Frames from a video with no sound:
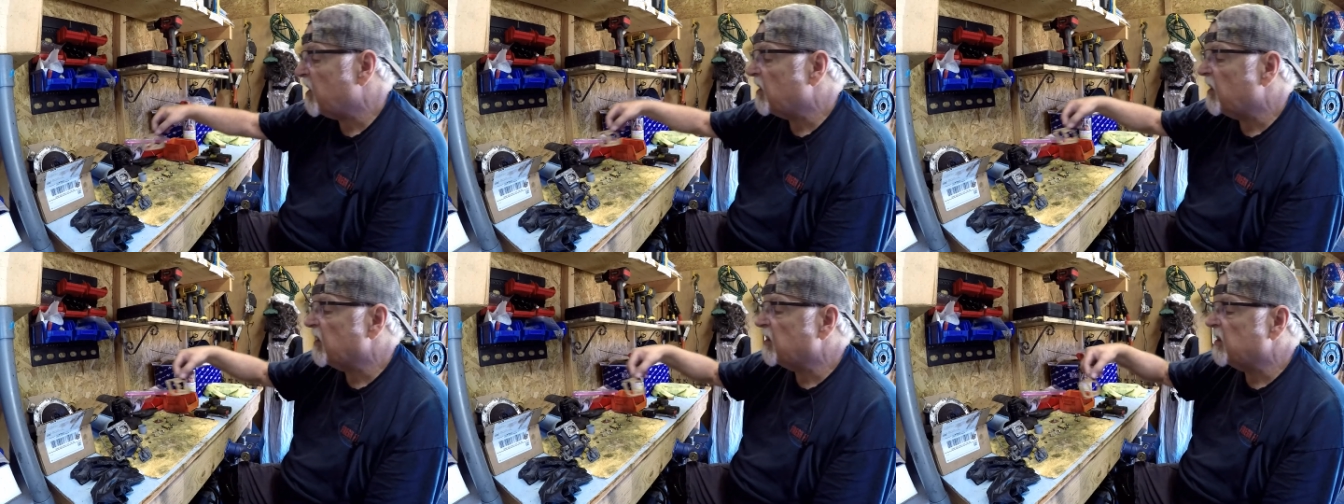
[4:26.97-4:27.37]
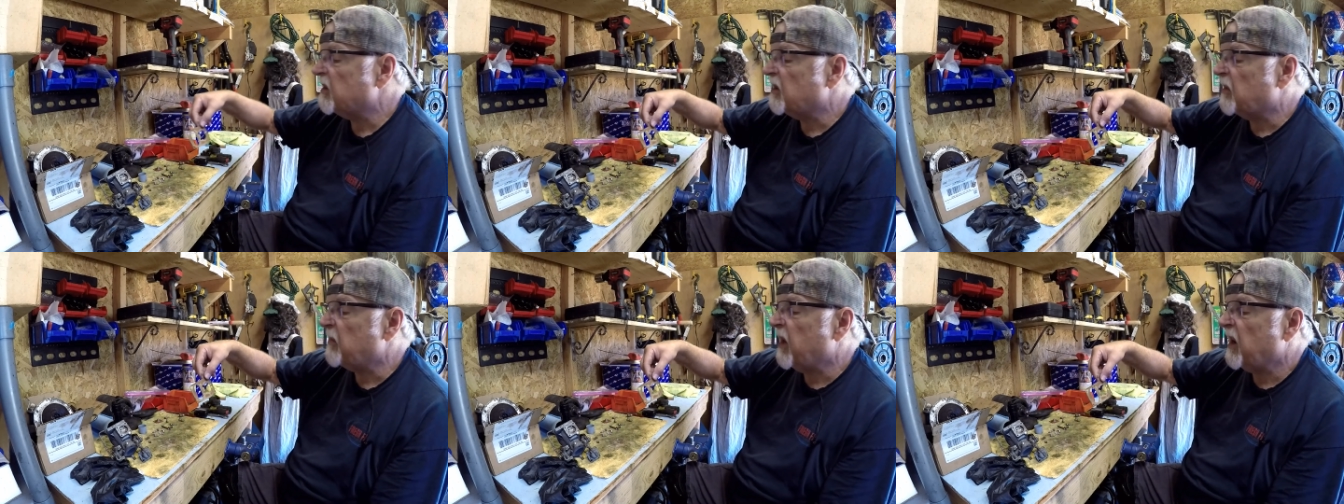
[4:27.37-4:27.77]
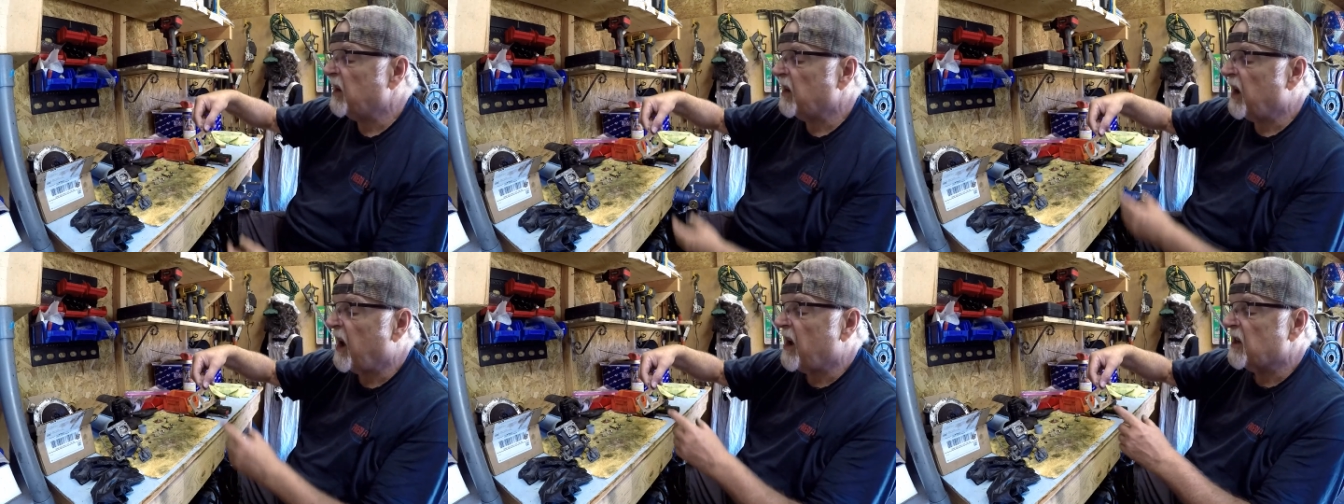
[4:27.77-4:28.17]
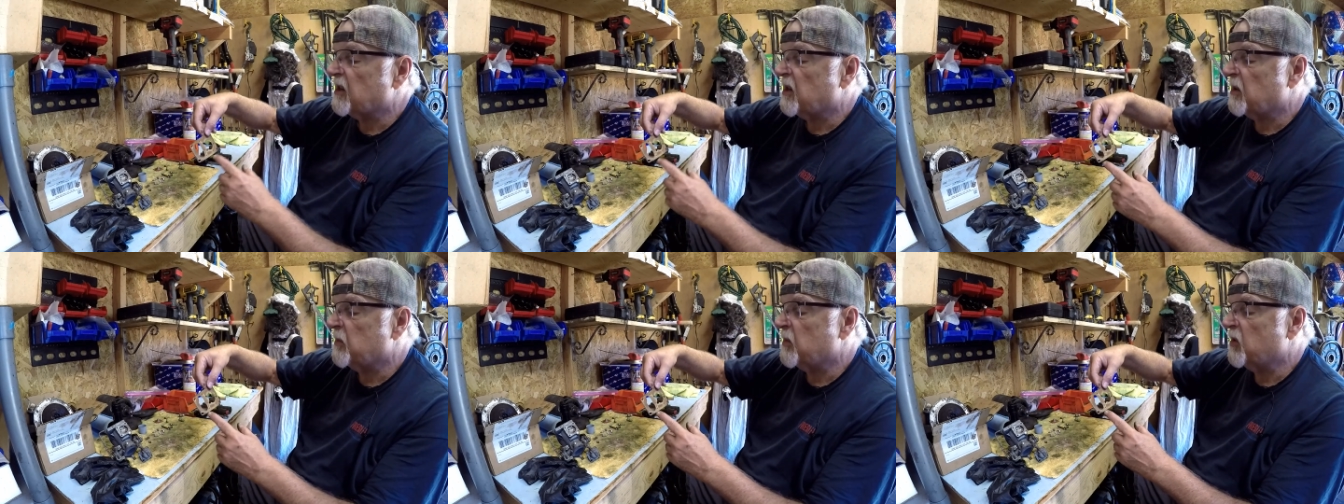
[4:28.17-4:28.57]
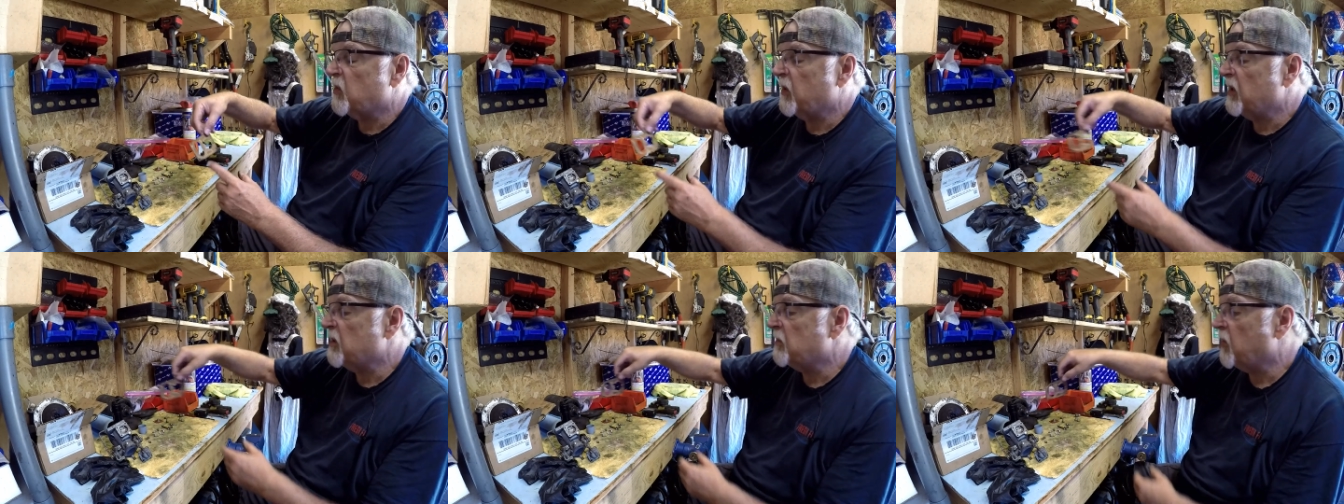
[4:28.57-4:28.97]
and this is the main gasket
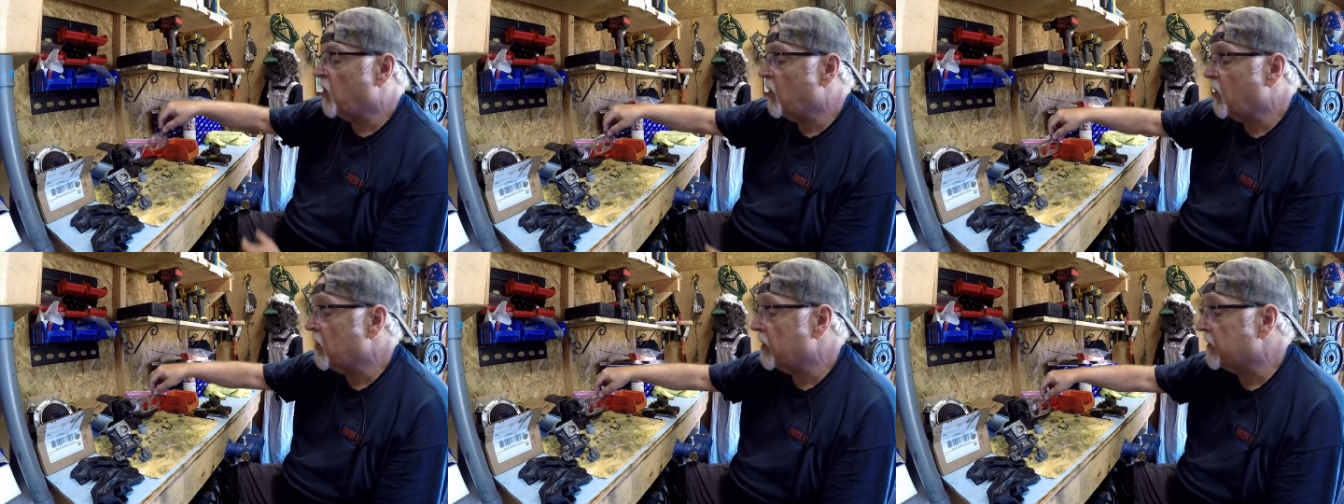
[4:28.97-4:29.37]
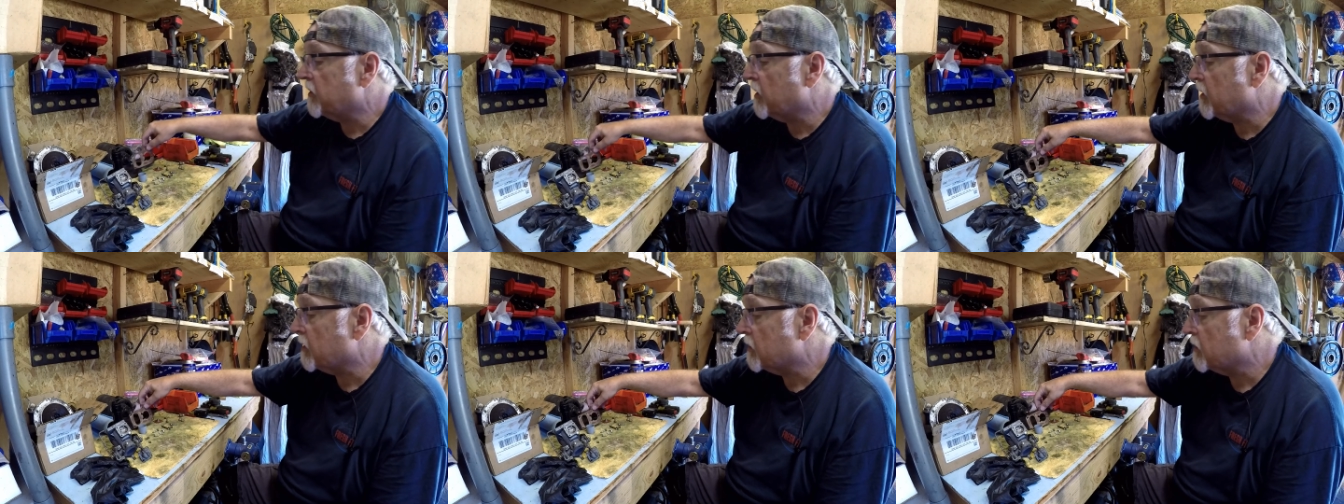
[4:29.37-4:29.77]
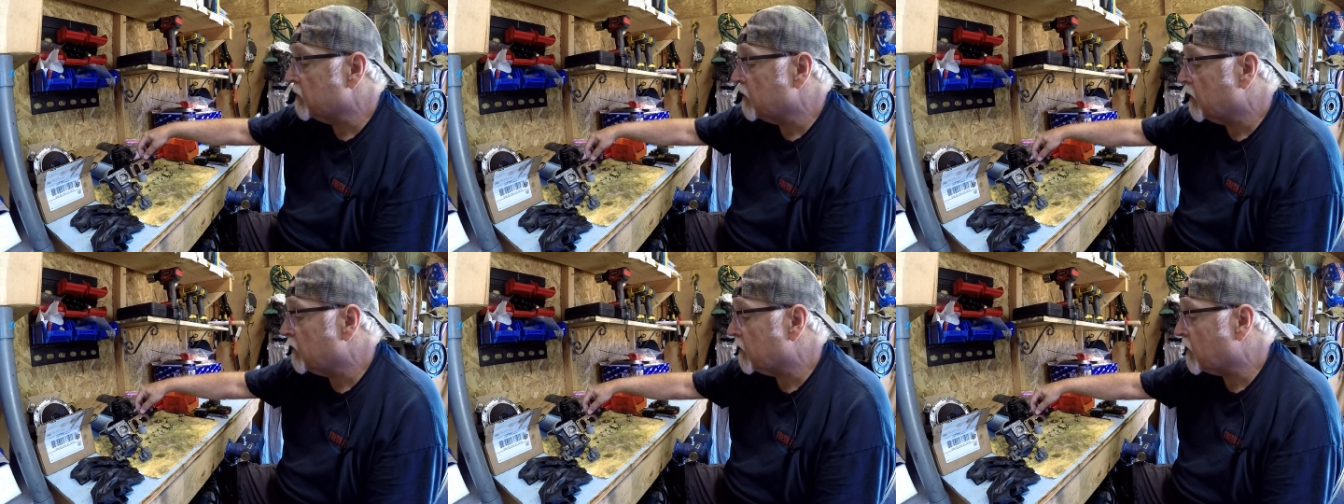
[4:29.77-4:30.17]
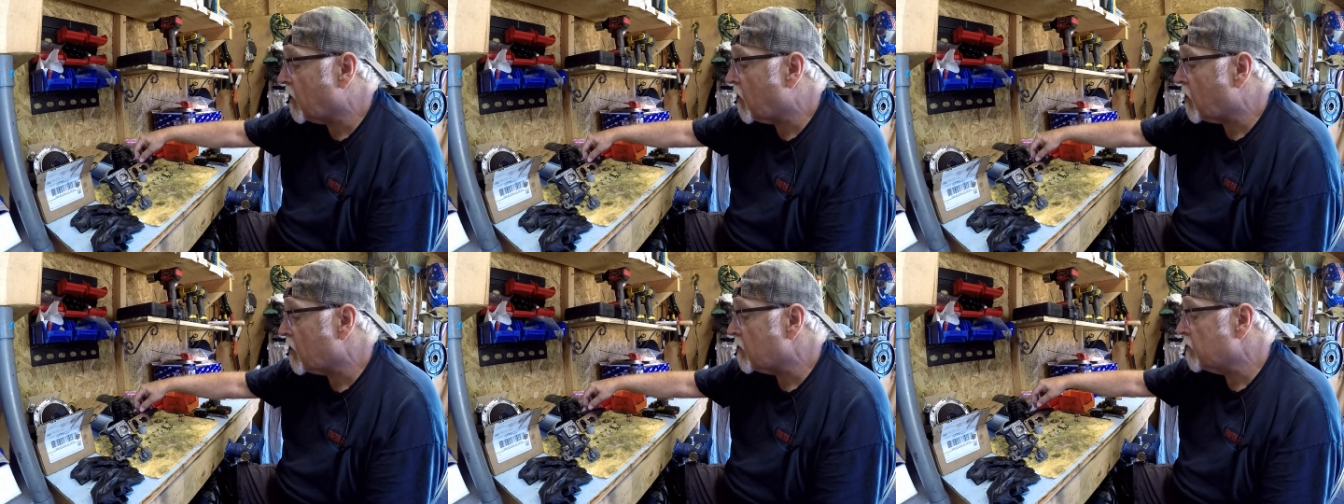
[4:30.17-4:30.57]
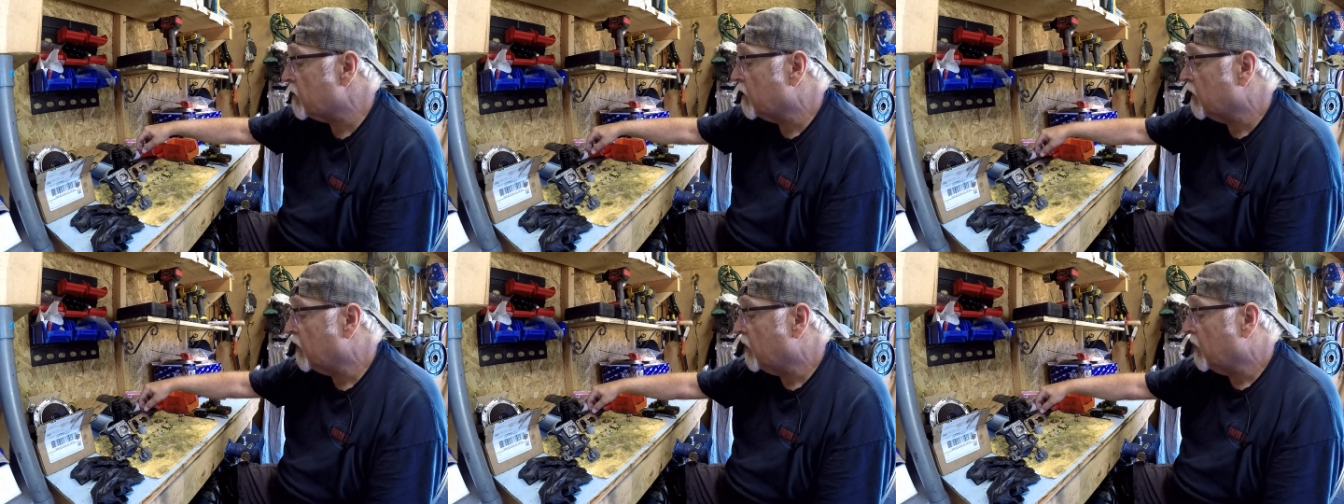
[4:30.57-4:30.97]
between the bowl and the
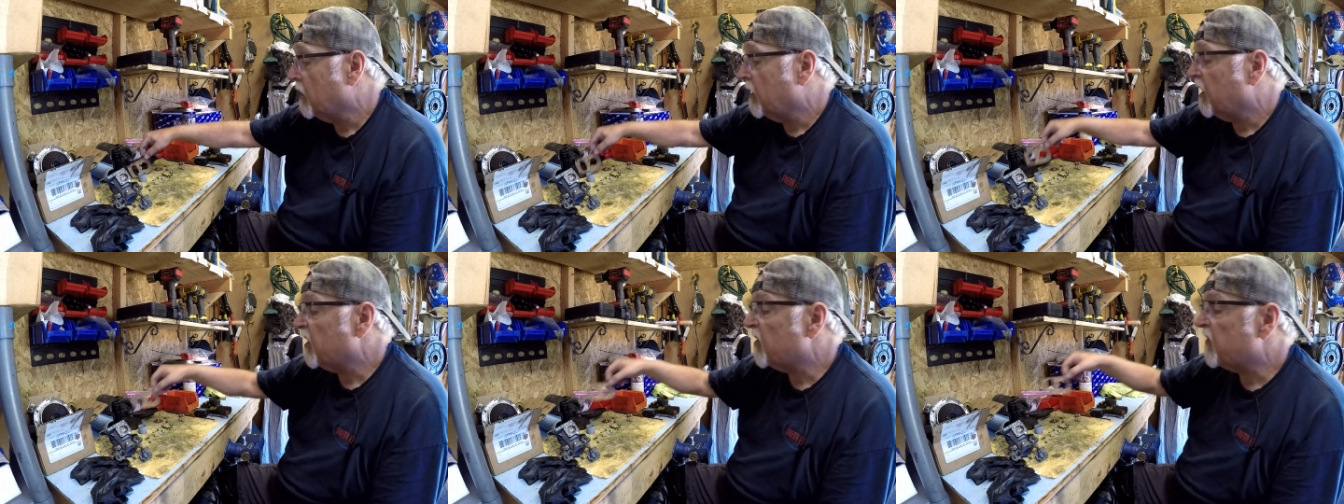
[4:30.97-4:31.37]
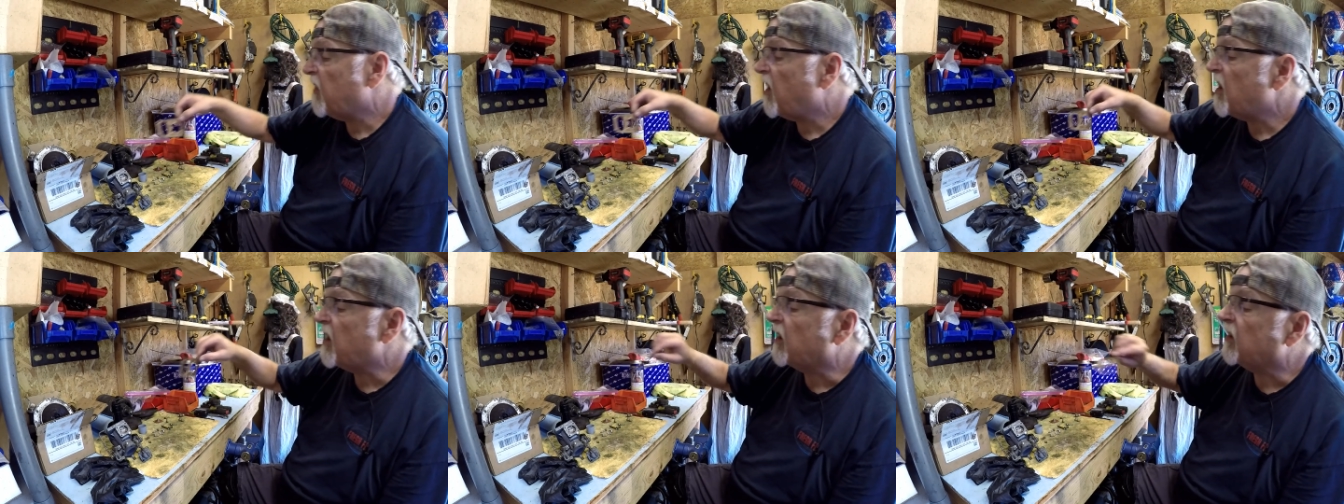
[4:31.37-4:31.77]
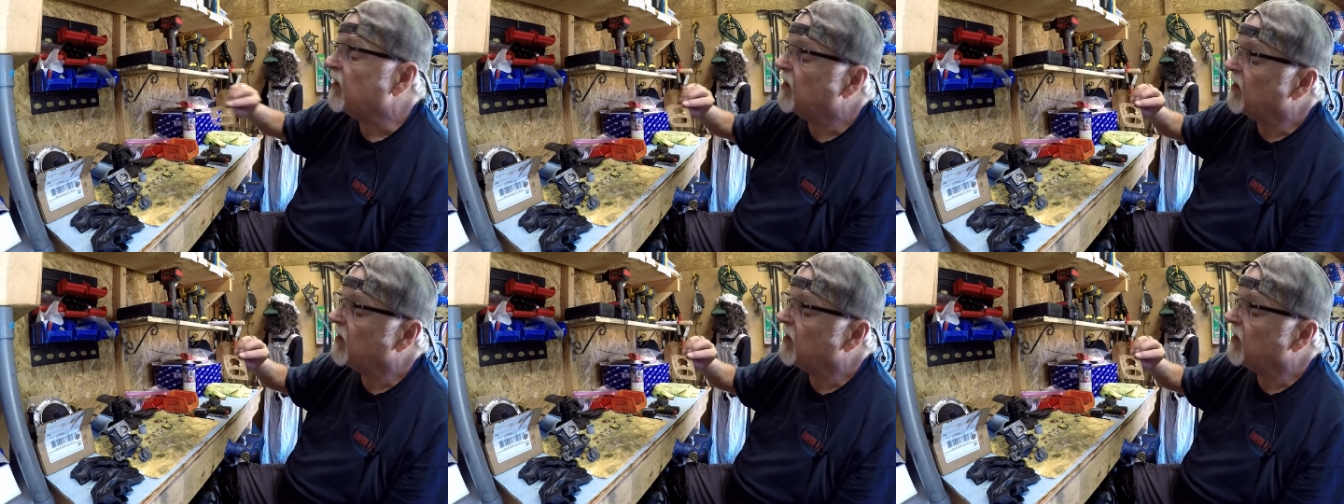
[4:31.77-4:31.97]
carb. It's fine.